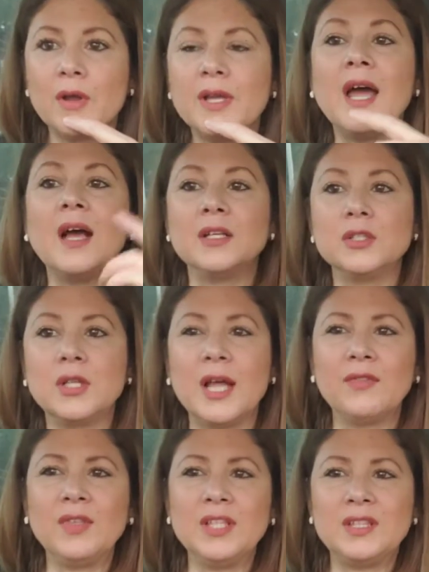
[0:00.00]
yeah, I
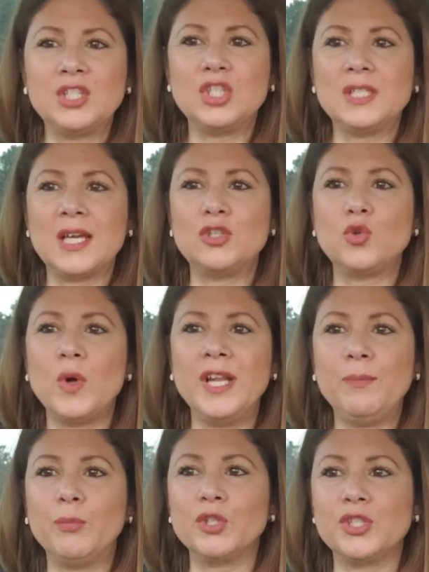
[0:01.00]
think she said
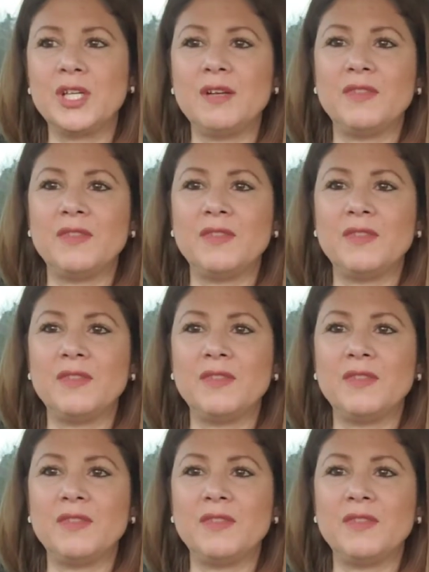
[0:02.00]
20%